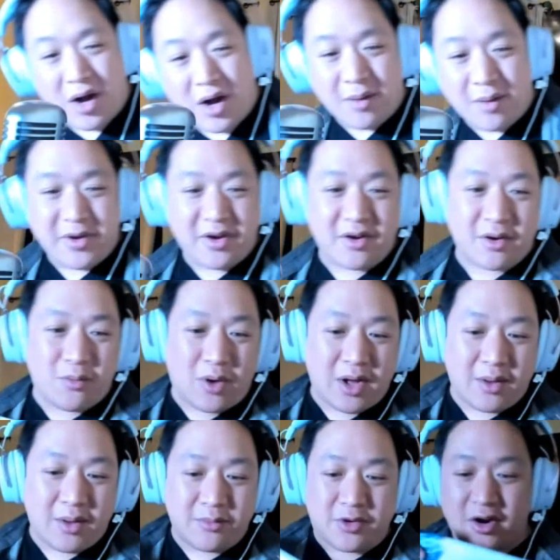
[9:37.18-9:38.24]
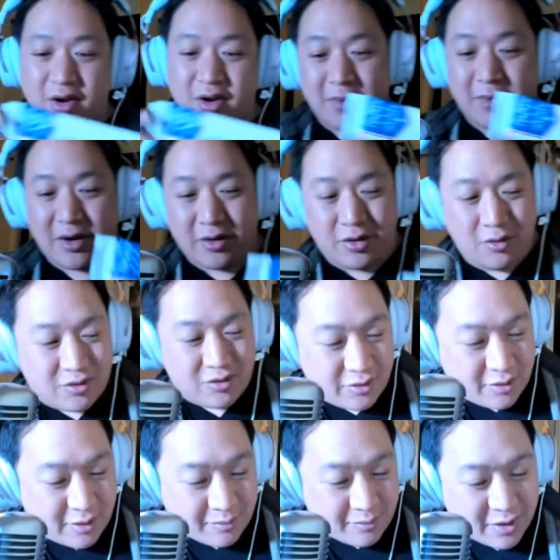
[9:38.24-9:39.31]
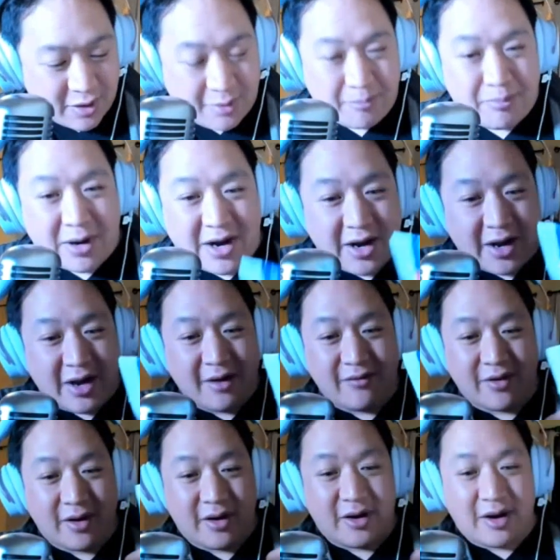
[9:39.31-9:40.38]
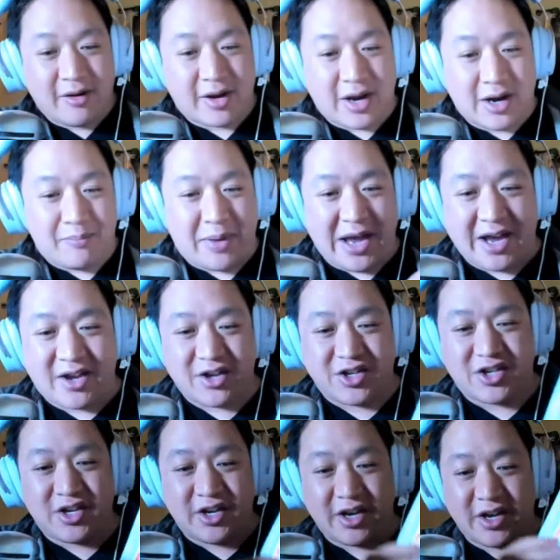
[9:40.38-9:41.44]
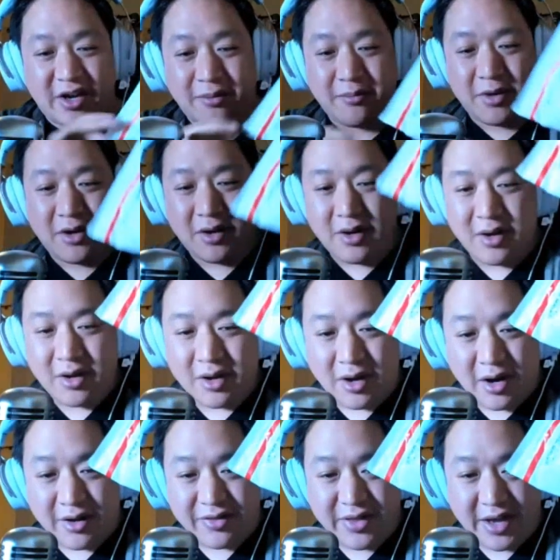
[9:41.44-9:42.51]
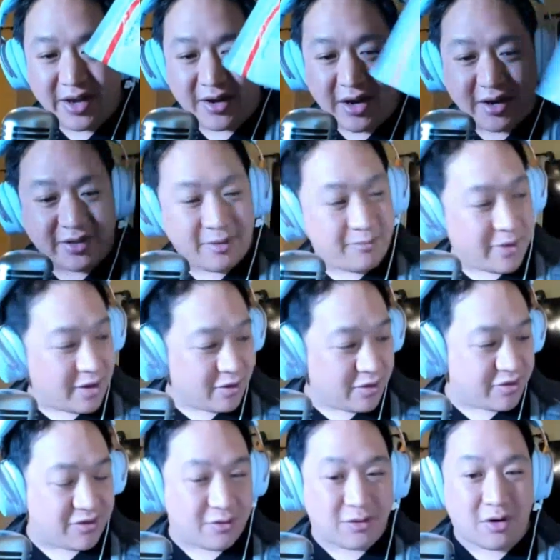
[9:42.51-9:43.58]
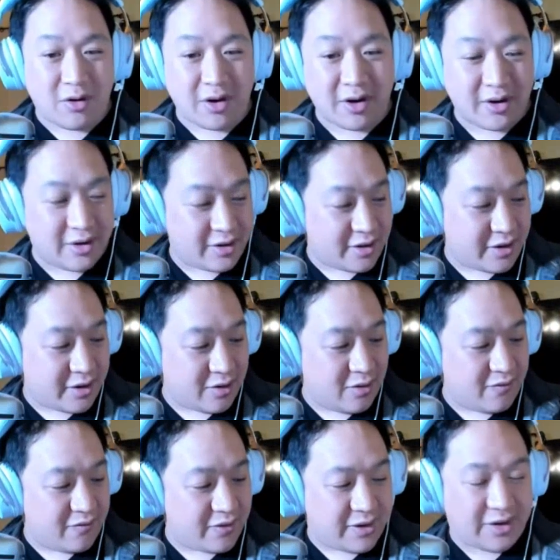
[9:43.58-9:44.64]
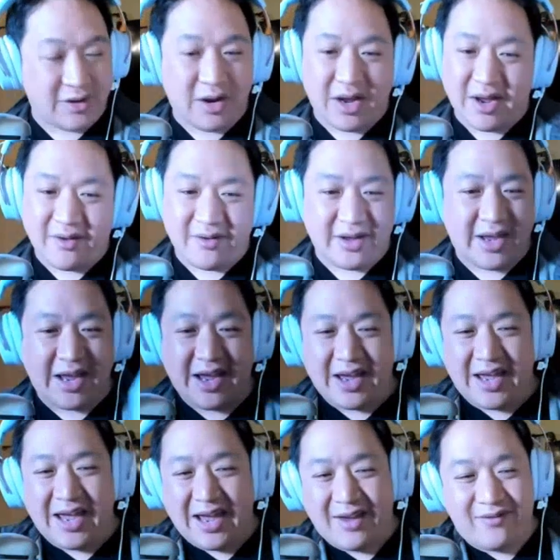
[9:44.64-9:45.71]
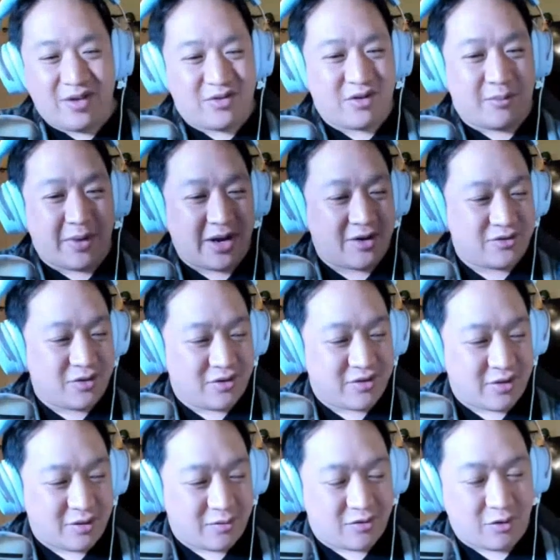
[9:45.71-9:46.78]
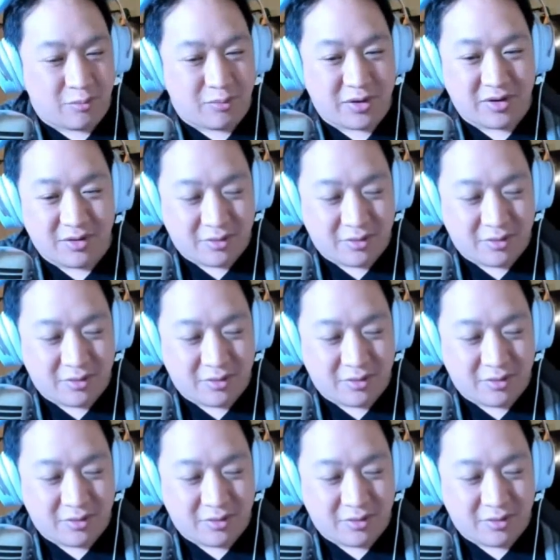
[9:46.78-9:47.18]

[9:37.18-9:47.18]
I'm here and while I'm talking about Houston, though, I'm gonna I got a package today. Thank God the mail's still going, and hopefully, if you saw my address there, so be it.